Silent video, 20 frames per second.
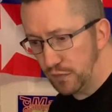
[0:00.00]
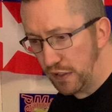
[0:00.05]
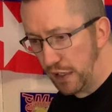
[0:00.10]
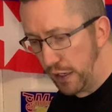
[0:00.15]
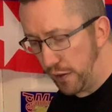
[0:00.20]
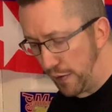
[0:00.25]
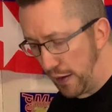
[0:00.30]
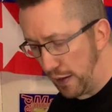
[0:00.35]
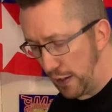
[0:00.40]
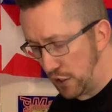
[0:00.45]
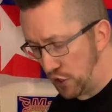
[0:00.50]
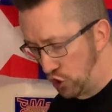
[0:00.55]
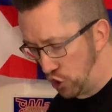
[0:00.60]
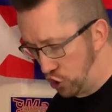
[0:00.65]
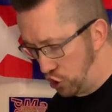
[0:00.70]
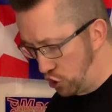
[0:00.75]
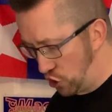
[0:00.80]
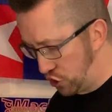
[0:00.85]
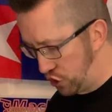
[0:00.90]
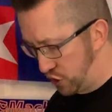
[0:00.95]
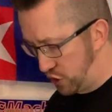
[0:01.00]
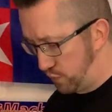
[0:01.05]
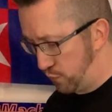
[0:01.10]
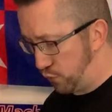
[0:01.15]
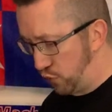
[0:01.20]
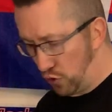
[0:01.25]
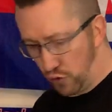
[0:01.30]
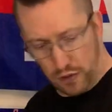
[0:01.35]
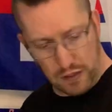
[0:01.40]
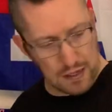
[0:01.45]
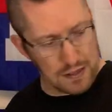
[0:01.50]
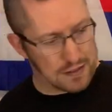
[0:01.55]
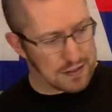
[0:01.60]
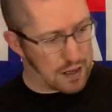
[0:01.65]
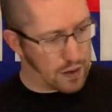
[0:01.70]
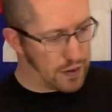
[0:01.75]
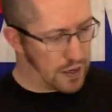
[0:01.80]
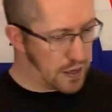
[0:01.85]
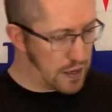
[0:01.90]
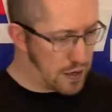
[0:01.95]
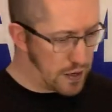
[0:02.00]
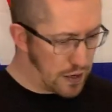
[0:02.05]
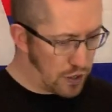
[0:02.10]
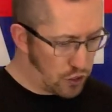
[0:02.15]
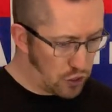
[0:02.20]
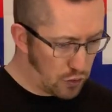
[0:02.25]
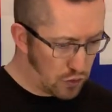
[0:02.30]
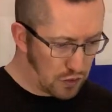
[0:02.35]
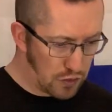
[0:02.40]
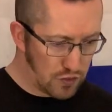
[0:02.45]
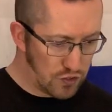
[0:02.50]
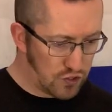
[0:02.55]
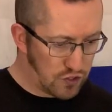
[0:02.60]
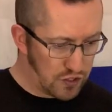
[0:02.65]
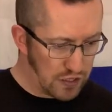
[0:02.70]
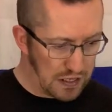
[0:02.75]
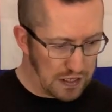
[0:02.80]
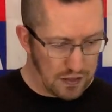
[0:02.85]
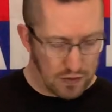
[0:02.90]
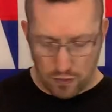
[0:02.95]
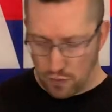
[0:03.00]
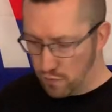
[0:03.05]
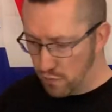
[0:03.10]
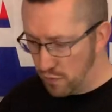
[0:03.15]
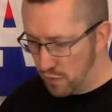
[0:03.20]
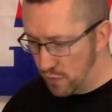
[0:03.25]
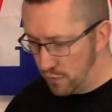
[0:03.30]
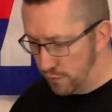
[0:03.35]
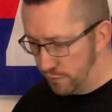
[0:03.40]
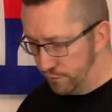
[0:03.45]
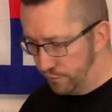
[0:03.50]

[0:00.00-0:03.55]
Anyway, let's just put these out here and then you can see them.